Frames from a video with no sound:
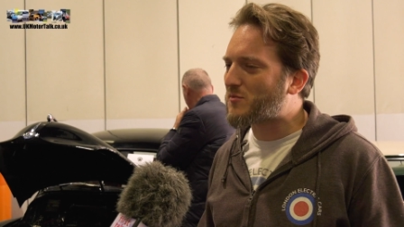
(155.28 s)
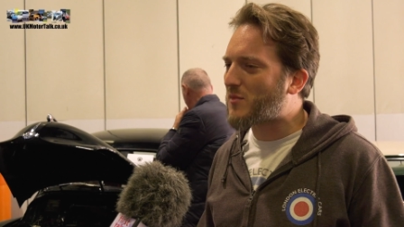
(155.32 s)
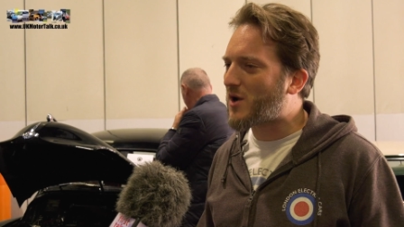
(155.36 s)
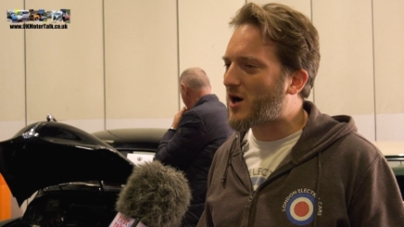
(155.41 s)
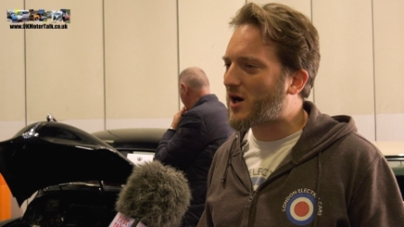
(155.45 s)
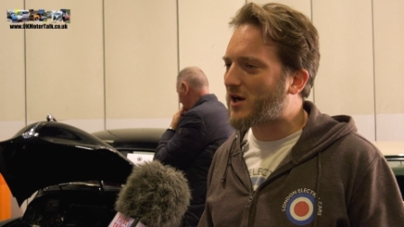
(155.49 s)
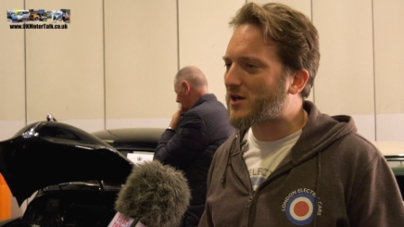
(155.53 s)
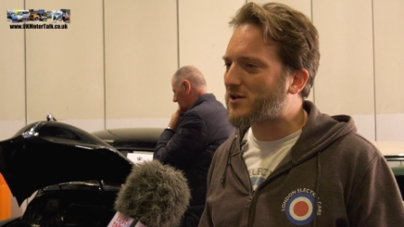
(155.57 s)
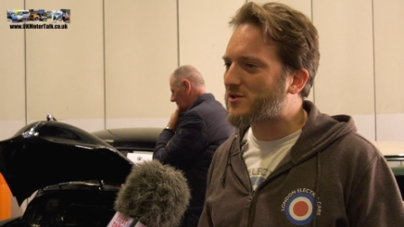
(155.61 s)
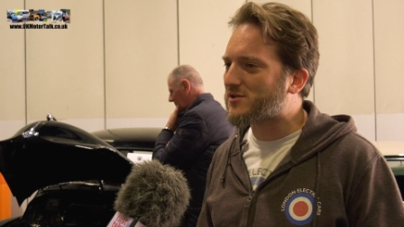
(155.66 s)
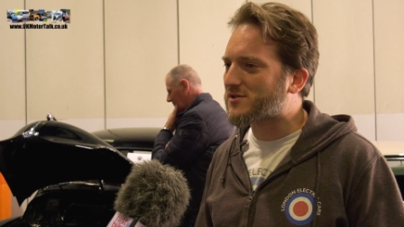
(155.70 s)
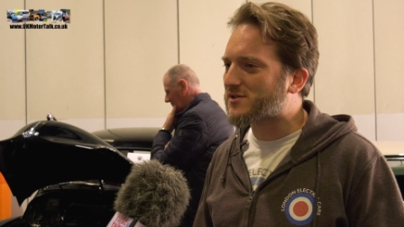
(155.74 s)

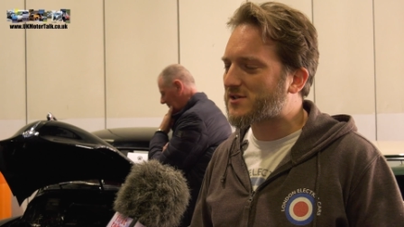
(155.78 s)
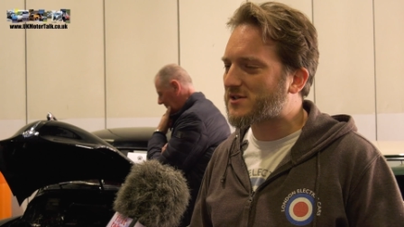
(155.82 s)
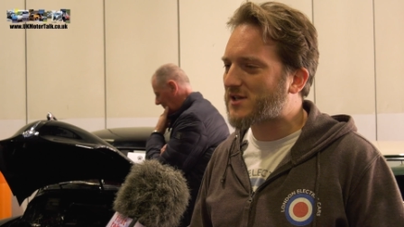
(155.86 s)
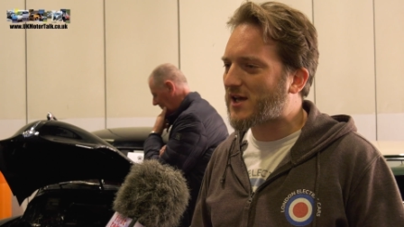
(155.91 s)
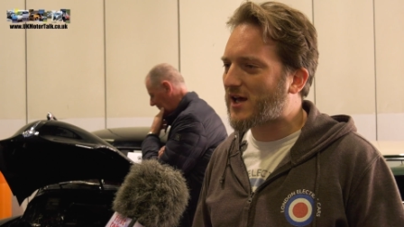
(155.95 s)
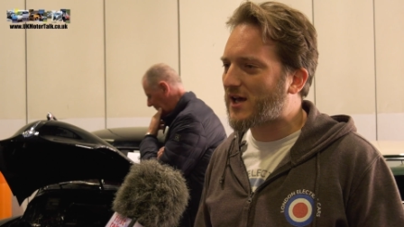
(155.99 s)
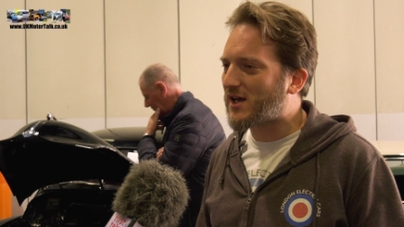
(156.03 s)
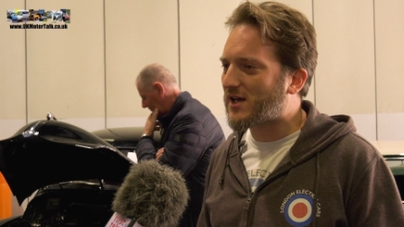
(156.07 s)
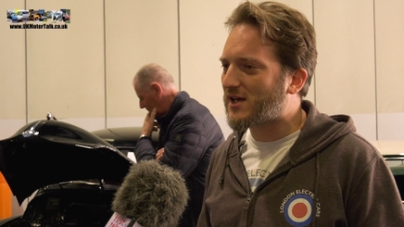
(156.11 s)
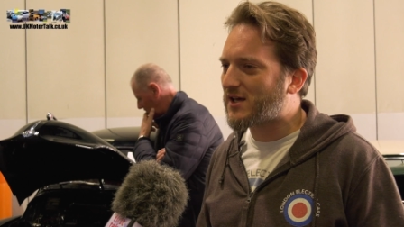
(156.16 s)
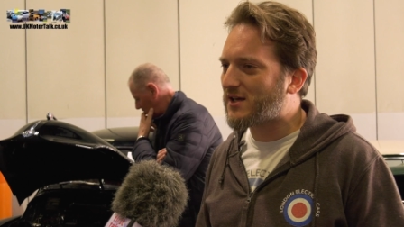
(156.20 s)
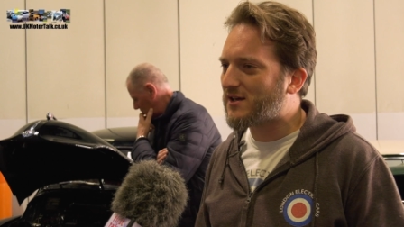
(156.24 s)
miles a
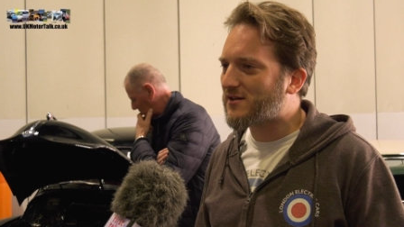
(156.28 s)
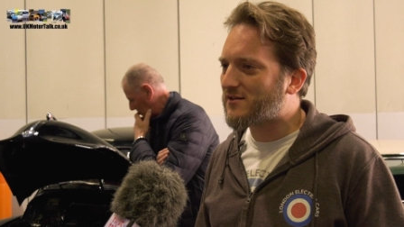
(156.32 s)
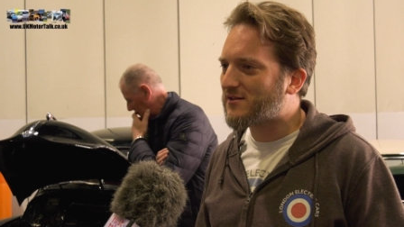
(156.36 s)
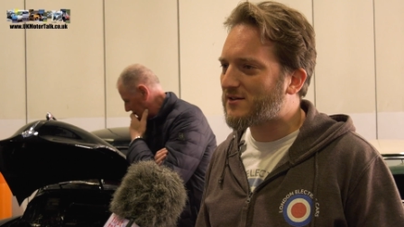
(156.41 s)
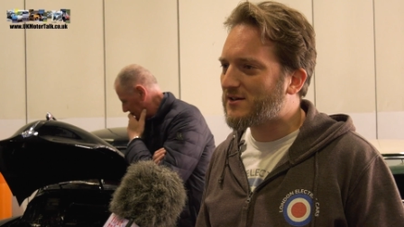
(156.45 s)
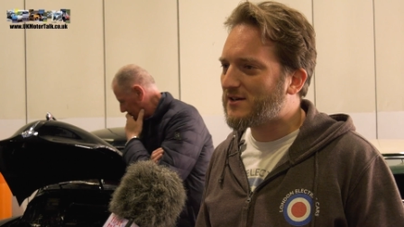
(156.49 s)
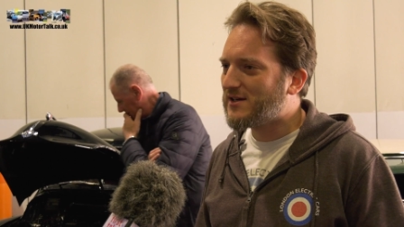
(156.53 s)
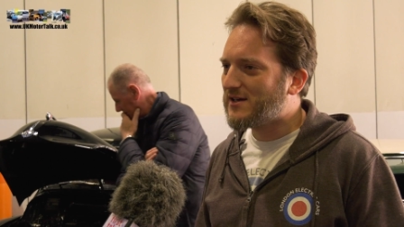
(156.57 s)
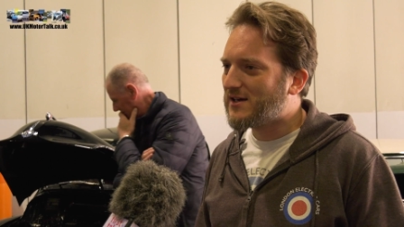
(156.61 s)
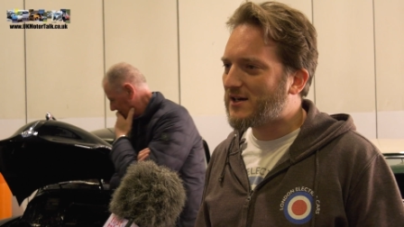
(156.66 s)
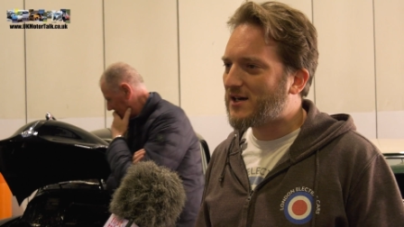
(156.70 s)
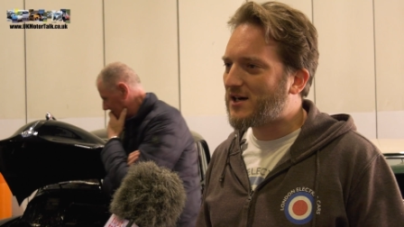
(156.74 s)
day.
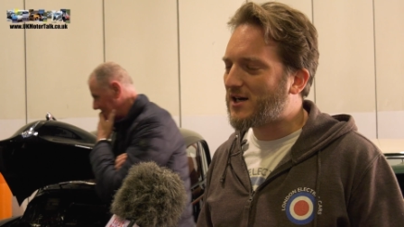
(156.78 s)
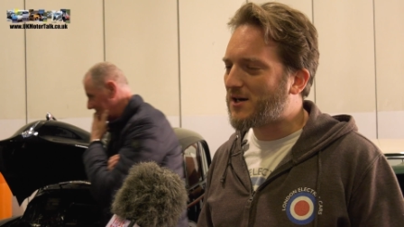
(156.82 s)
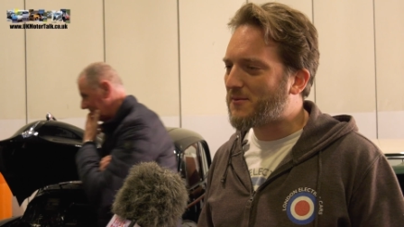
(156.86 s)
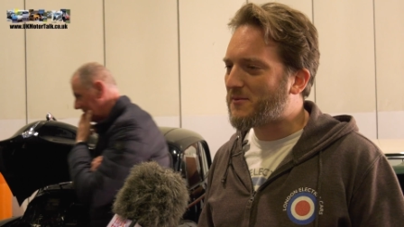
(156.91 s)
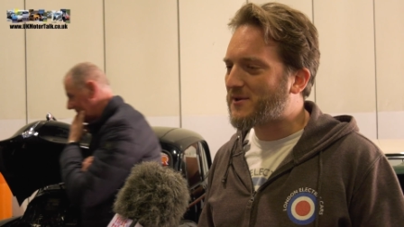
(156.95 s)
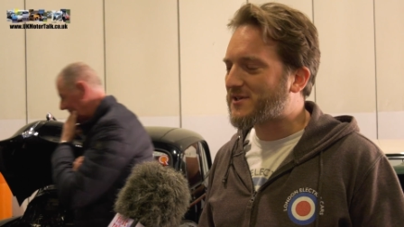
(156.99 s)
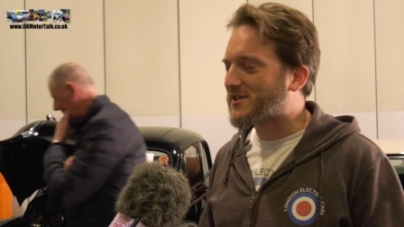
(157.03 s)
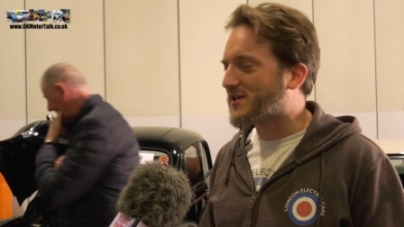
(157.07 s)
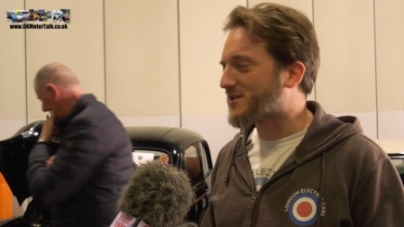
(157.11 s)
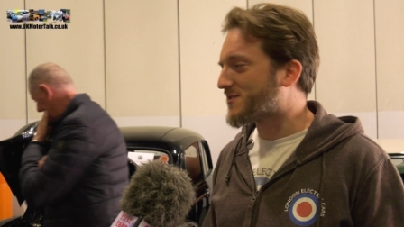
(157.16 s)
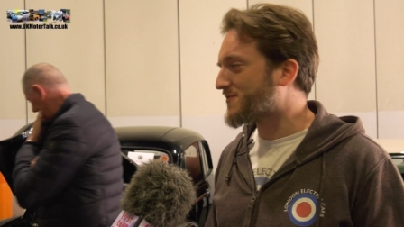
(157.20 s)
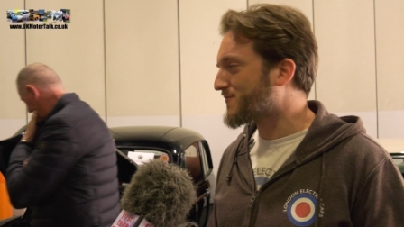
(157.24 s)

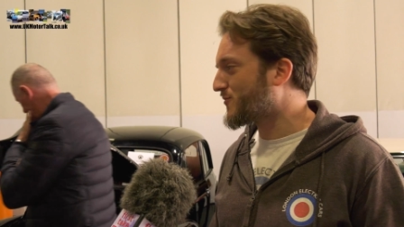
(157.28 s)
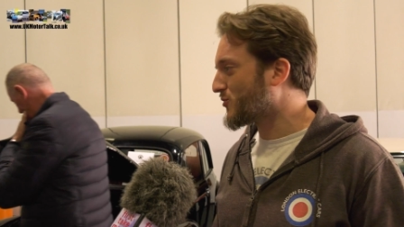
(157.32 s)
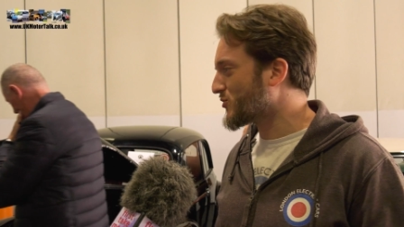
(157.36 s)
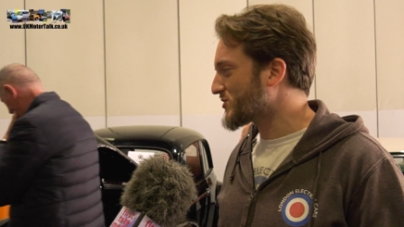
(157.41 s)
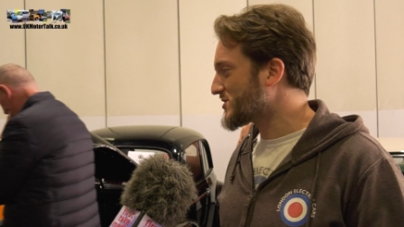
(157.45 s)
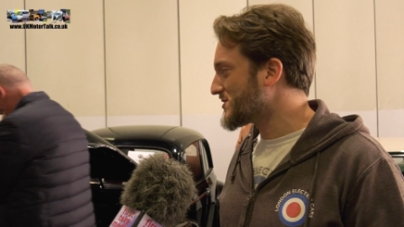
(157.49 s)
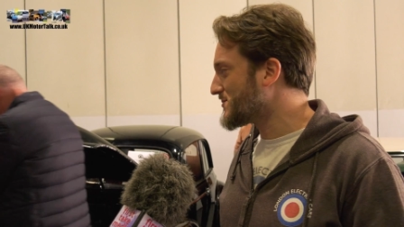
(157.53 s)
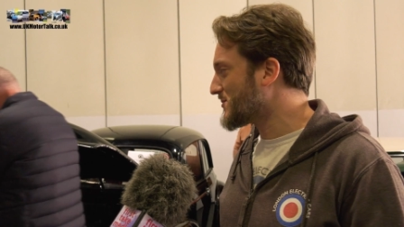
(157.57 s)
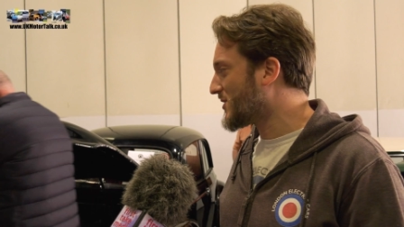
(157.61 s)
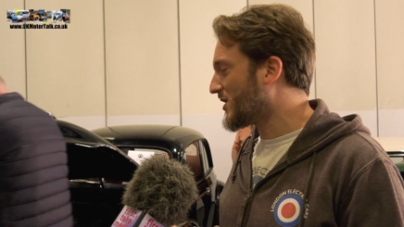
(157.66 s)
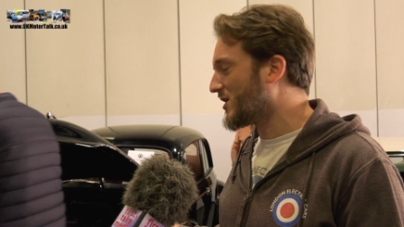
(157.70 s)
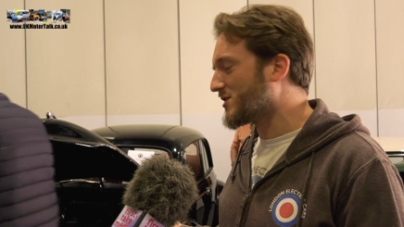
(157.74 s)
Um, it does
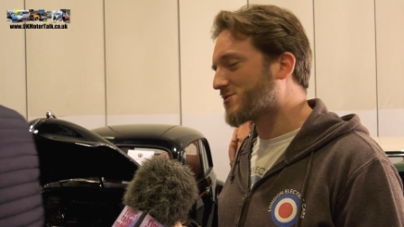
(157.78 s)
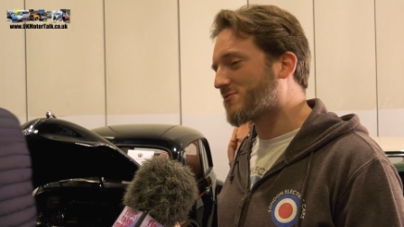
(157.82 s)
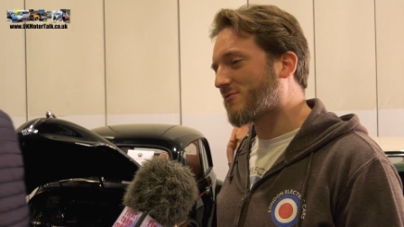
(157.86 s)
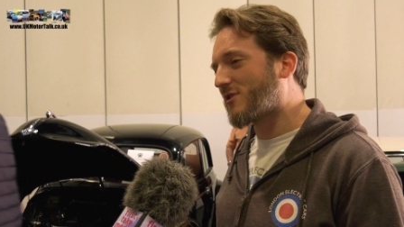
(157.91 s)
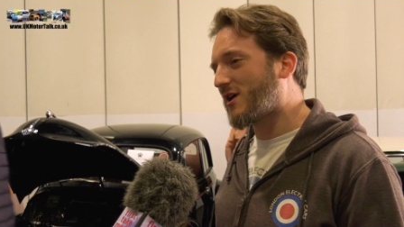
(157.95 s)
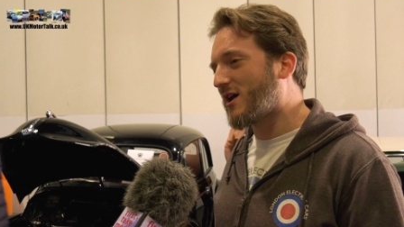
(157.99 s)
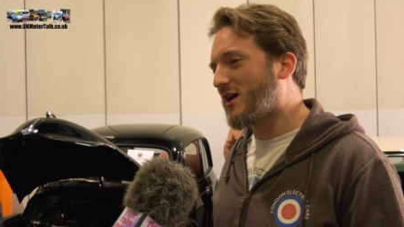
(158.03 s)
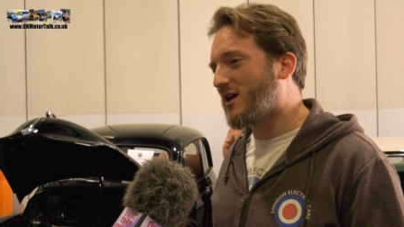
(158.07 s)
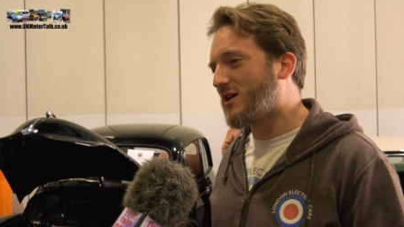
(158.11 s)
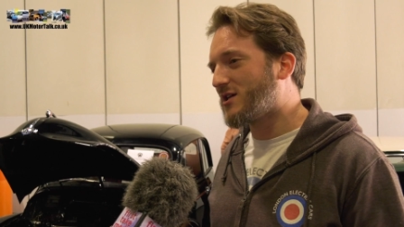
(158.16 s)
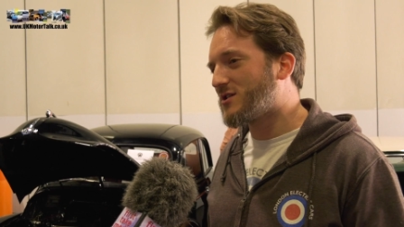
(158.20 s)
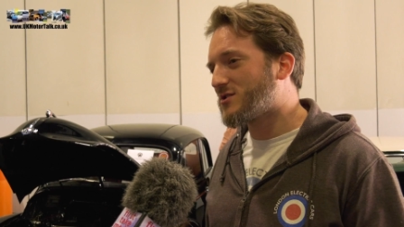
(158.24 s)
40 miles
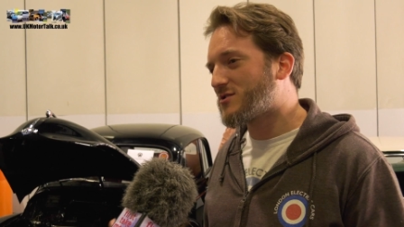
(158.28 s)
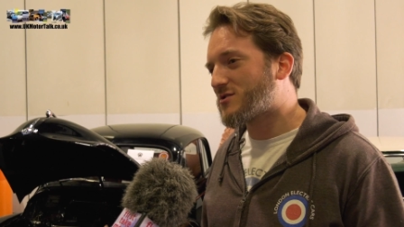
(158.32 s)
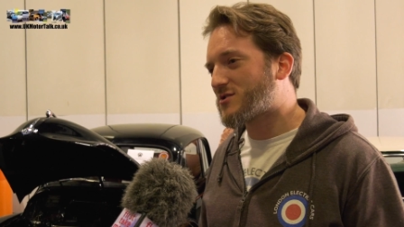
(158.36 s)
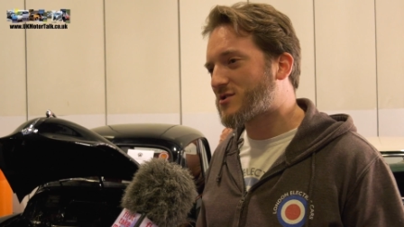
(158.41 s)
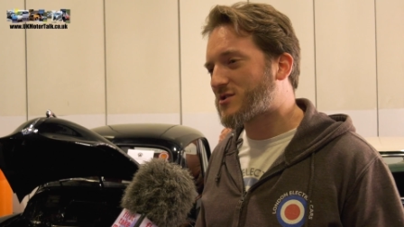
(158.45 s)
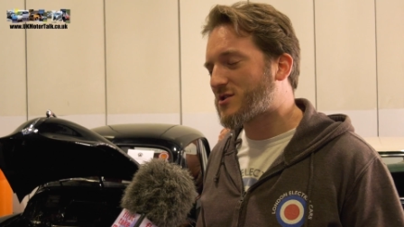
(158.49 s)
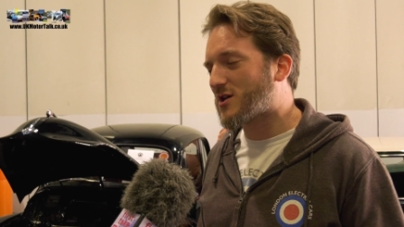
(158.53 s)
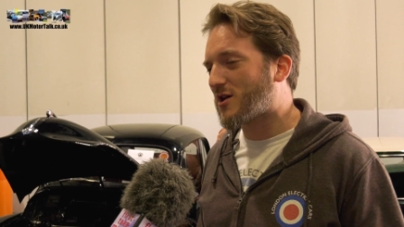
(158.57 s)
range,